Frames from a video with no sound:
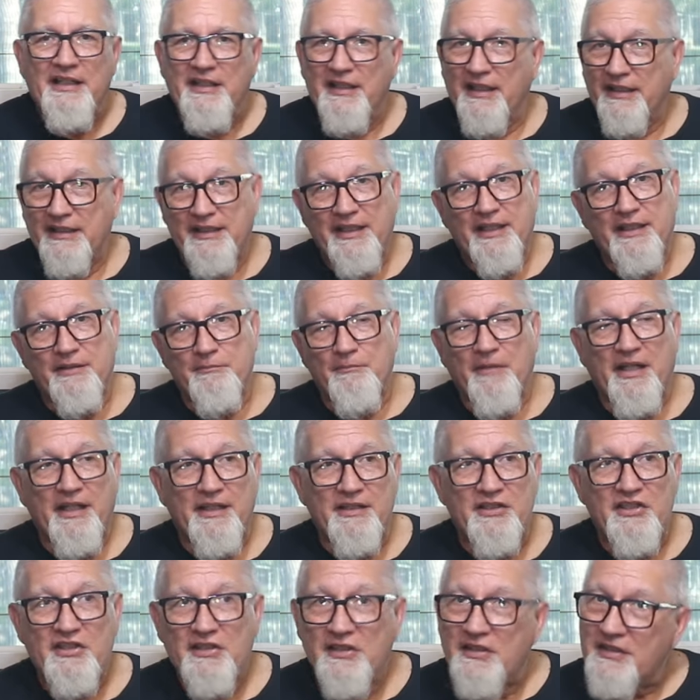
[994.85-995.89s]
Again, my
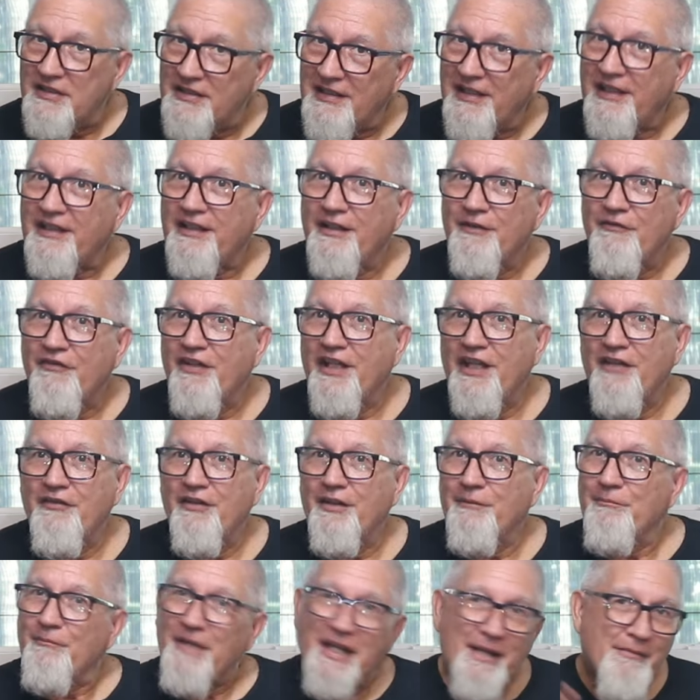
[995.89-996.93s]
second
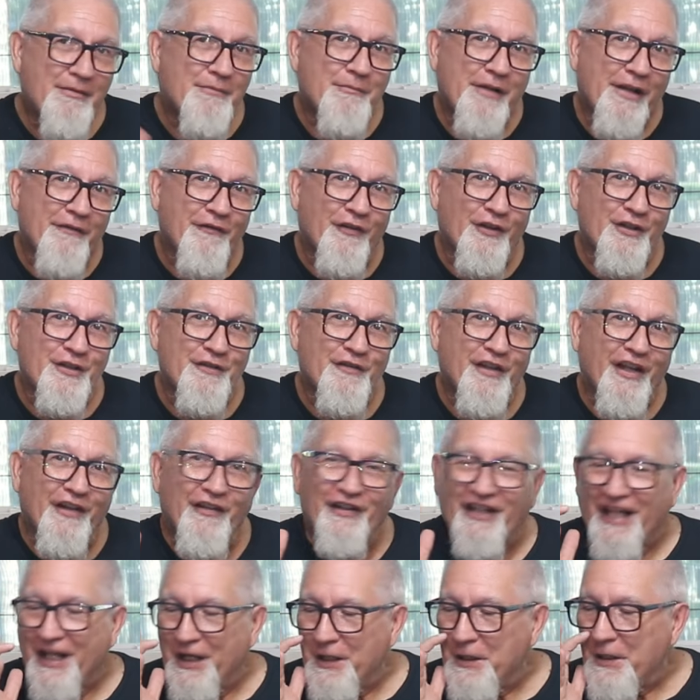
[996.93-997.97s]
favorite, maybe my first
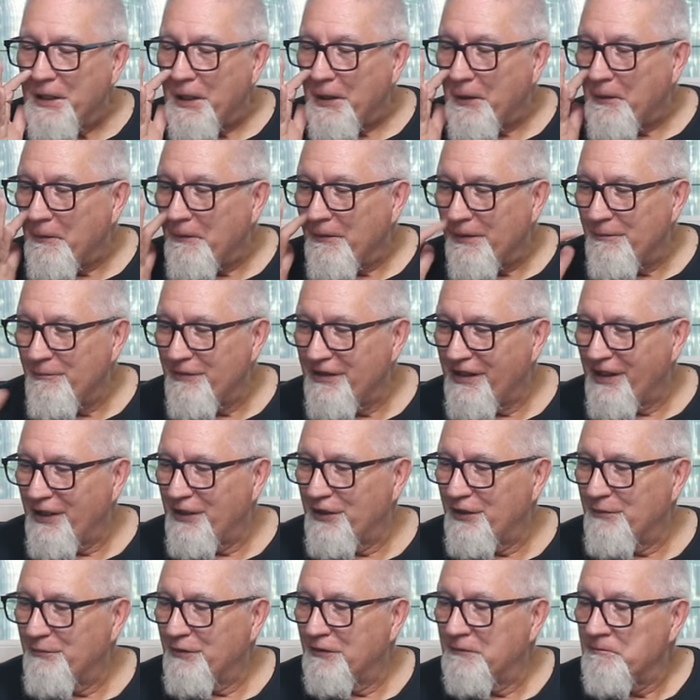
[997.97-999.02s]
favorite, I don't know. It'd be
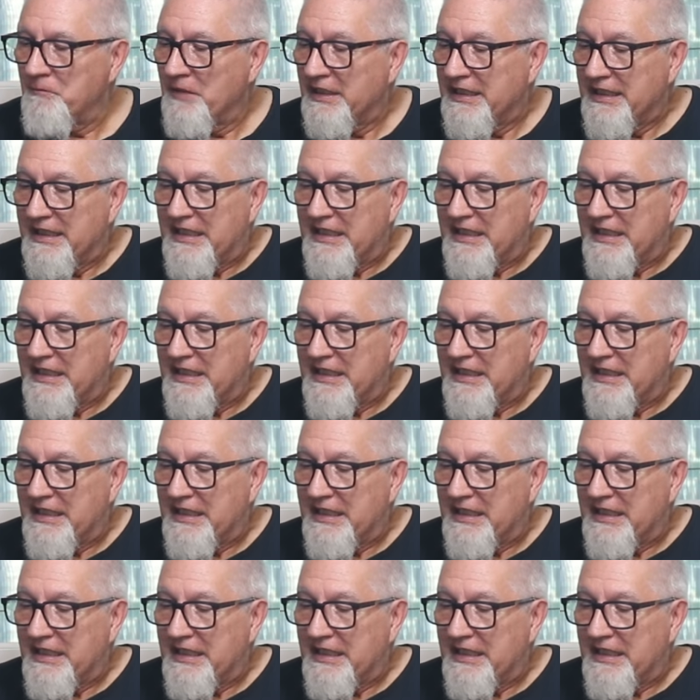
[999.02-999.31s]
arguable.